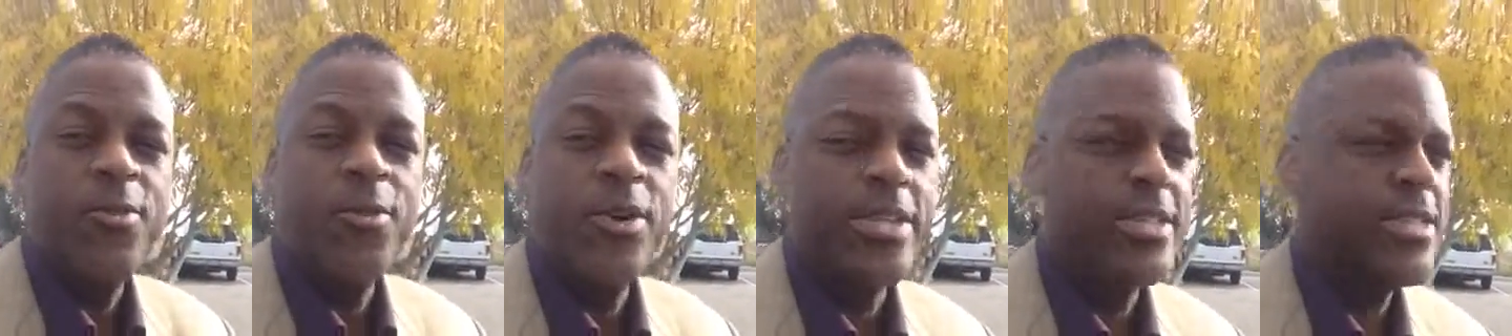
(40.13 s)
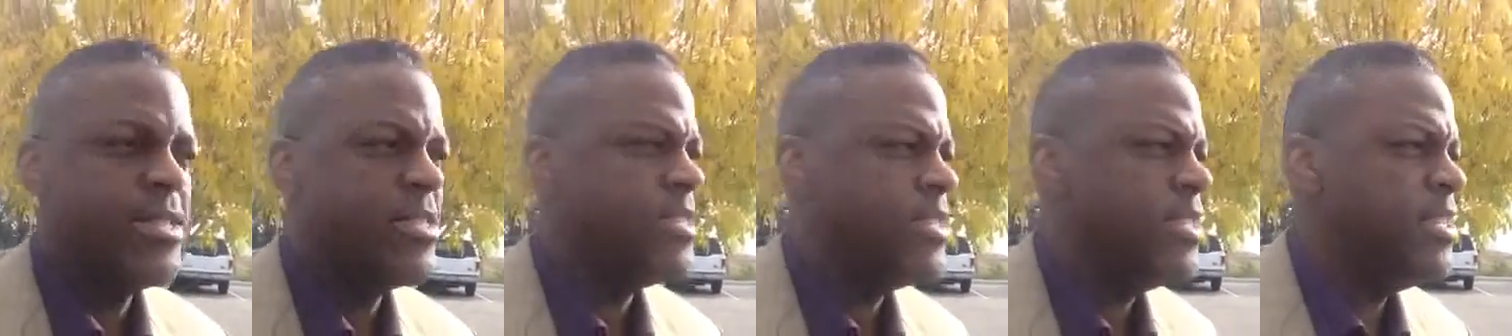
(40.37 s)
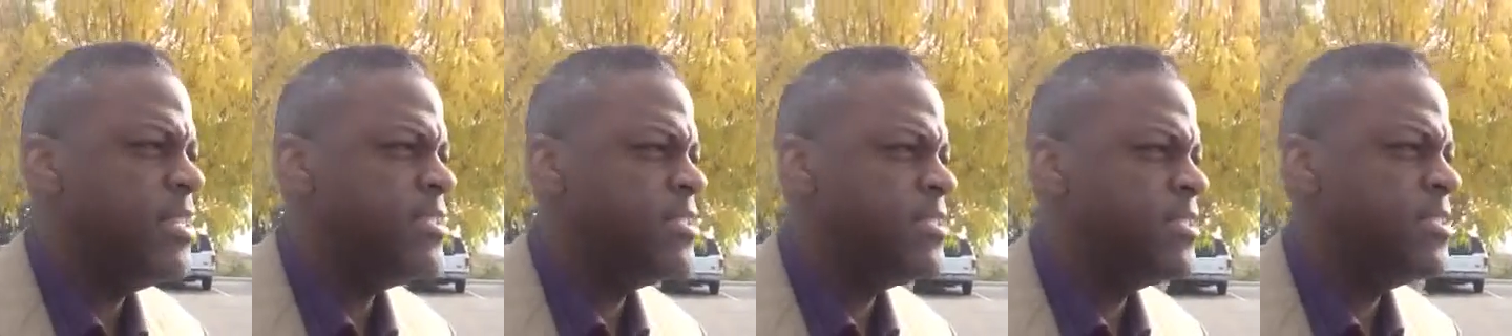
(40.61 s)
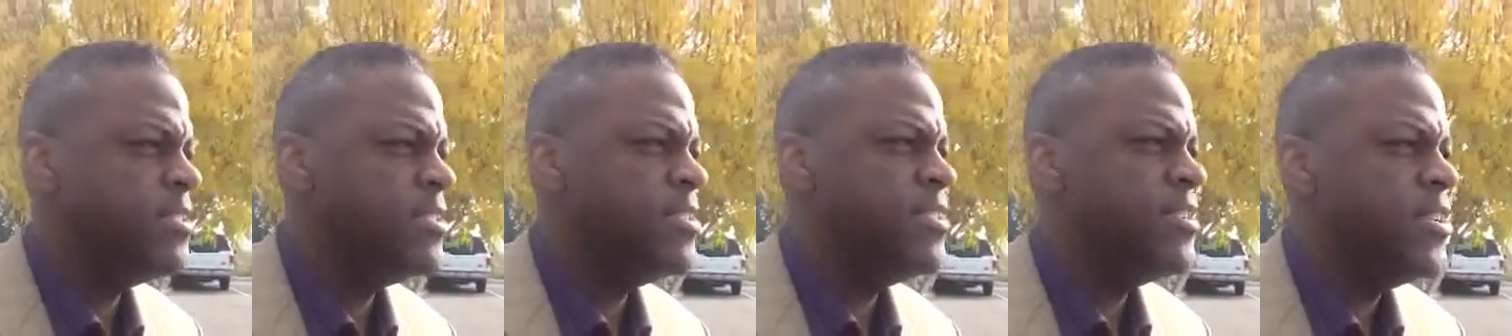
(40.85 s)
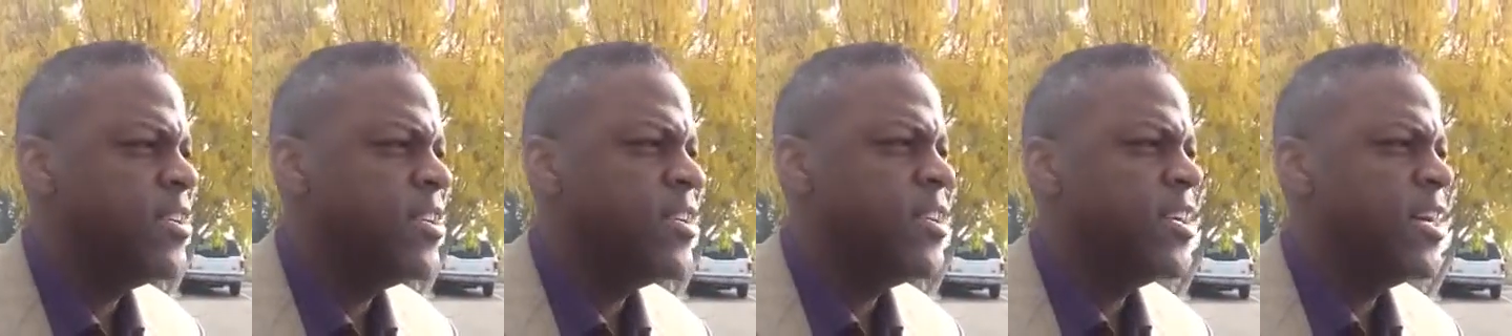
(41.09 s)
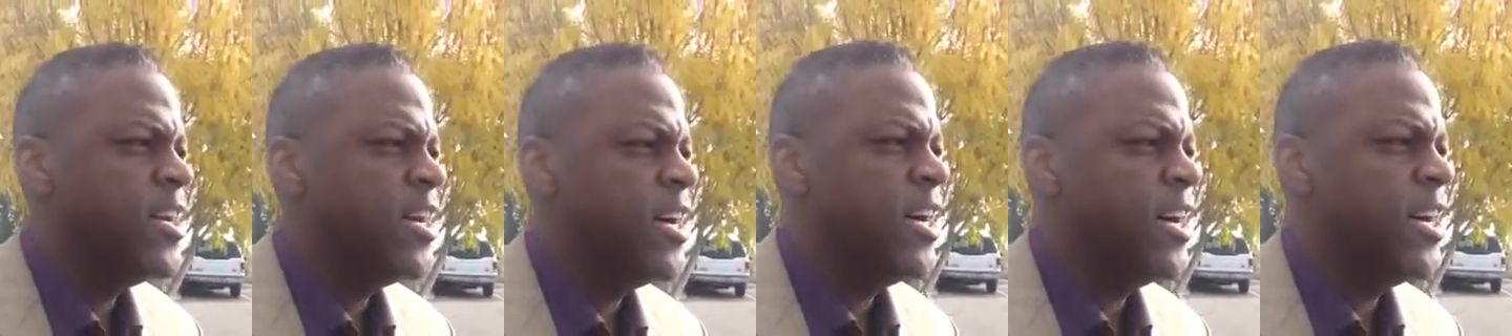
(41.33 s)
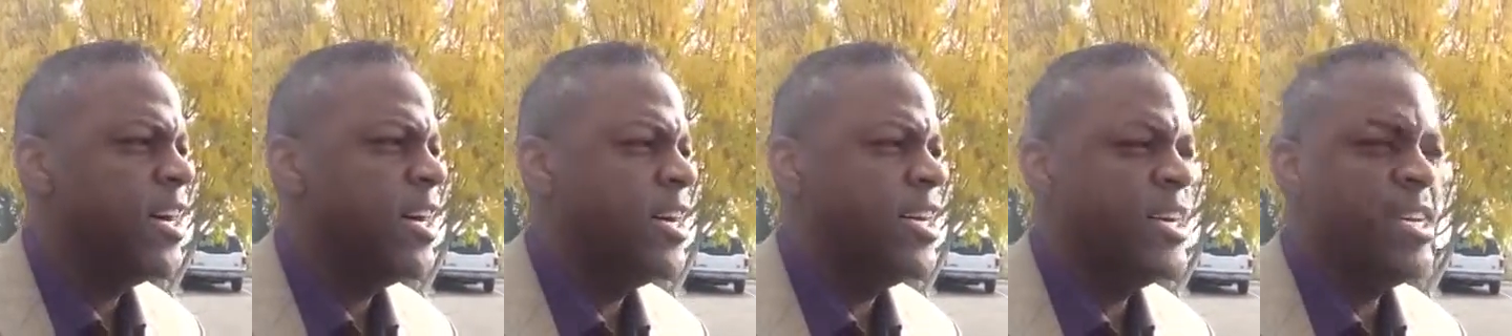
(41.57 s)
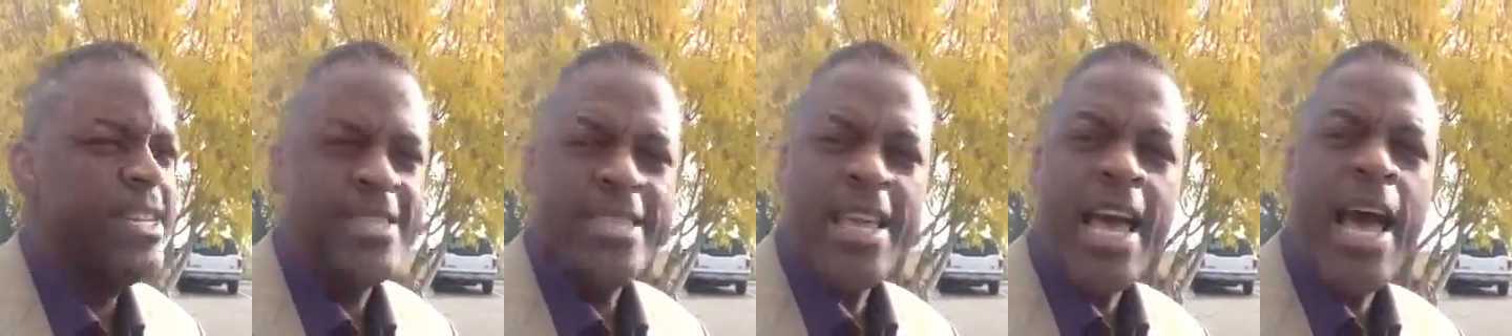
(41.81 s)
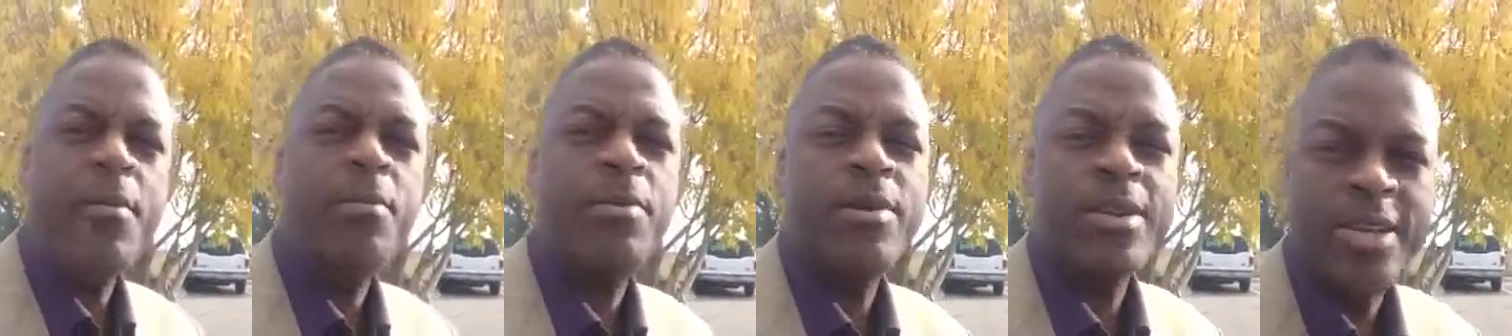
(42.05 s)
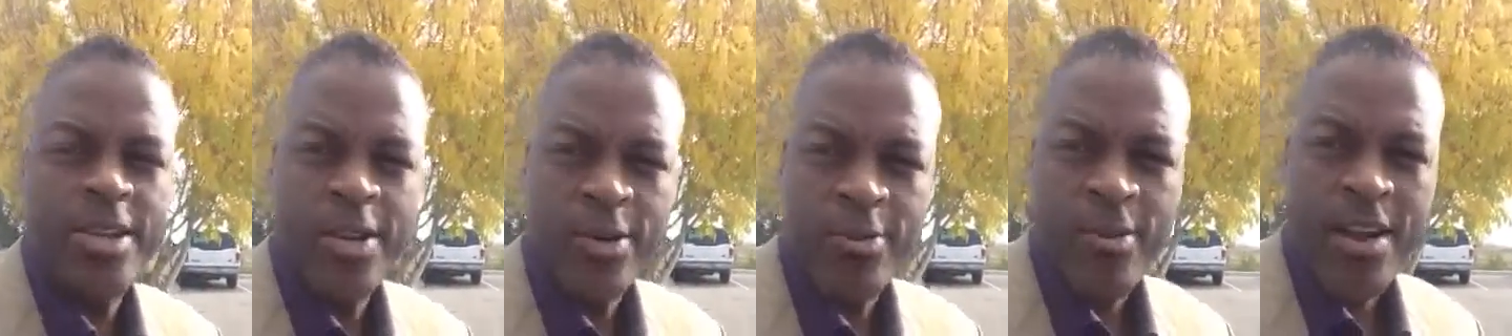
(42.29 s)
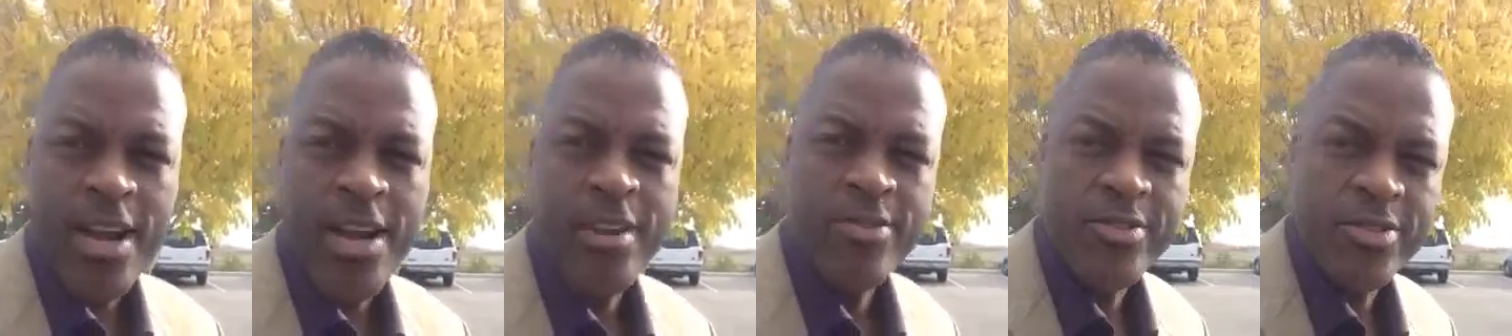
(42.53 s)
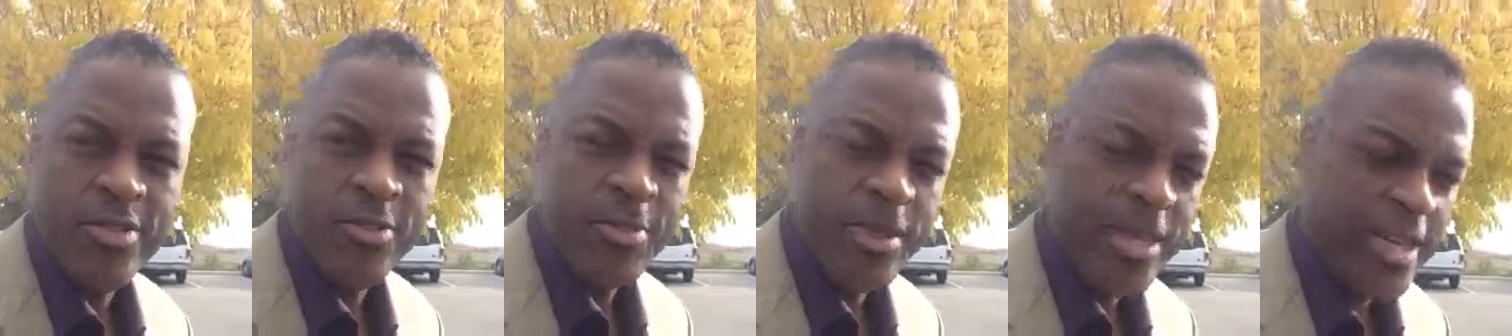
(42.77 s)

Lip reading: What season is happening around you?